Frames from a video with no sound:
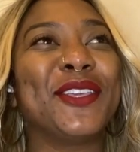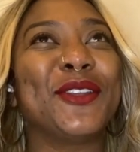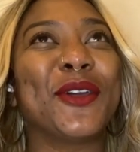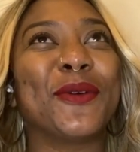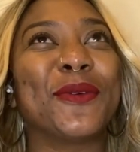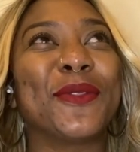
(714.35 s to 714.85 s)

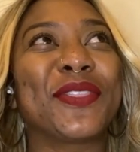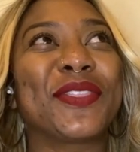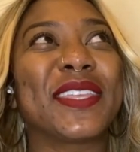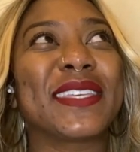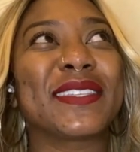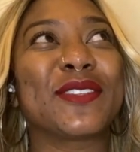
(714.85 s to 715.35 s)
you know,
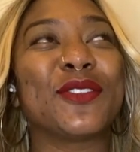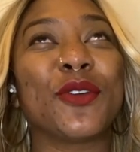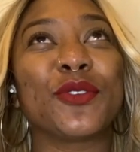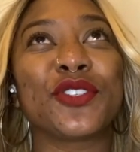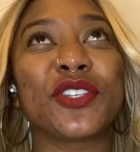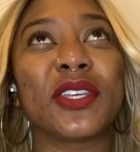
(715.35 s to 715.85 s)
this
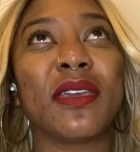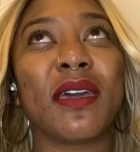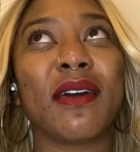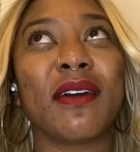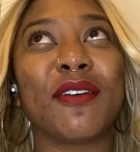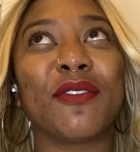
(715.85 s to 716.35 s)
notion
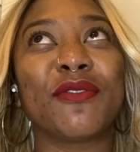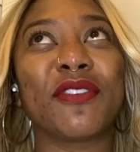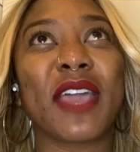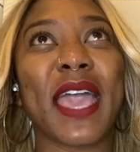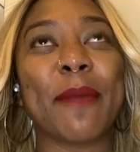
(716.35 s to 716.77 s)
of